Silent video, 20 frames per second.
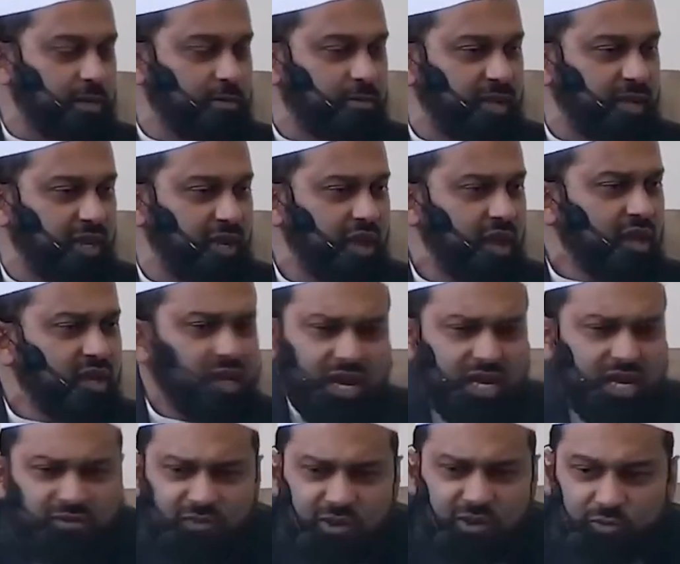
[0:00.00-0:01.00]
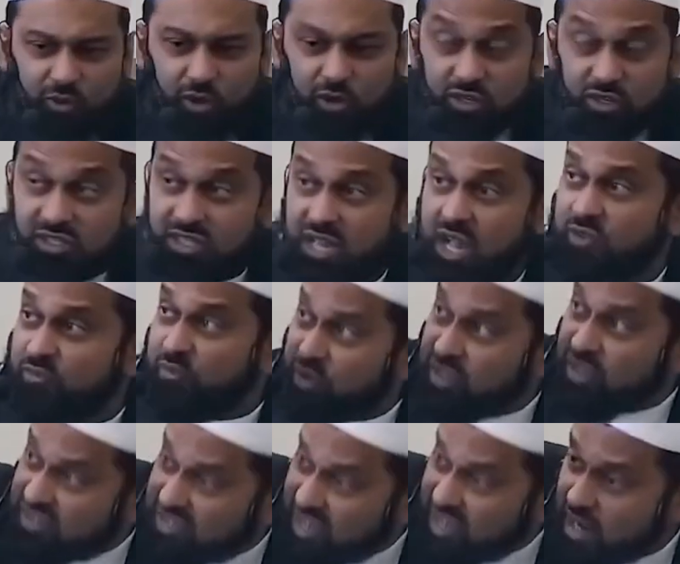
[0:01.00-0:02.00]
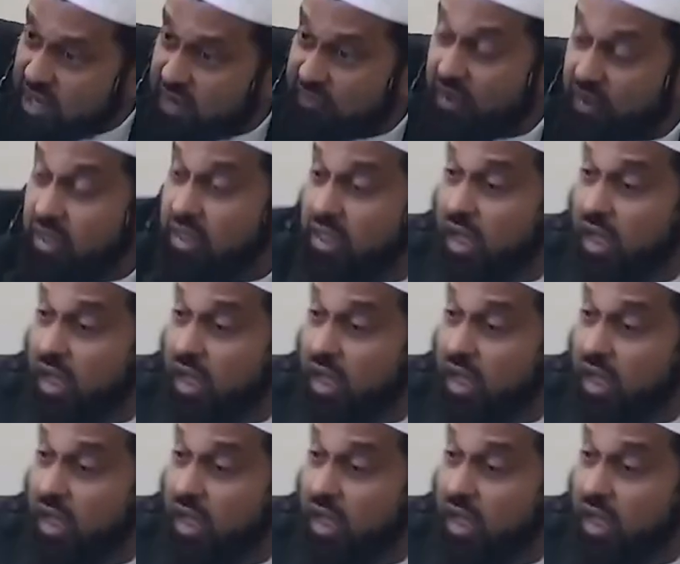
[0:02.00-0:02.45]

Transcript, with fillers: you can be, not even for yourself, for the sake of